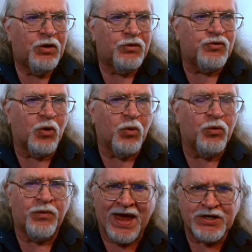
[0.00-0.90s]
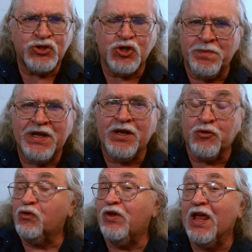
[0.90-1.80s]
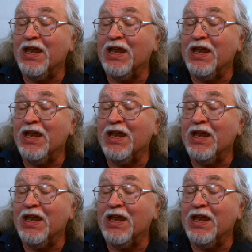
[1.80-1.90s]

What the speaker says: So that should be interesting,